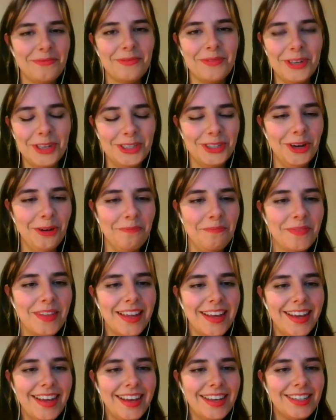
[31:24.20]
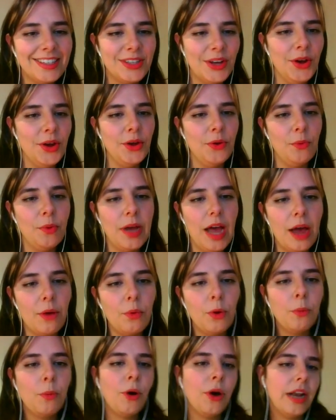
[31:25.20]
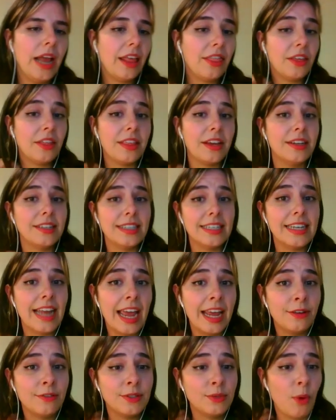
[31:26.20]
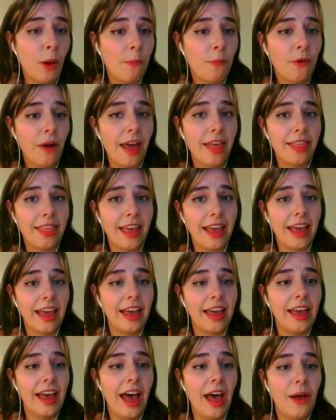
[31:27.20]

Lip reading: Good job. So I will point out that there's a native swamp rat there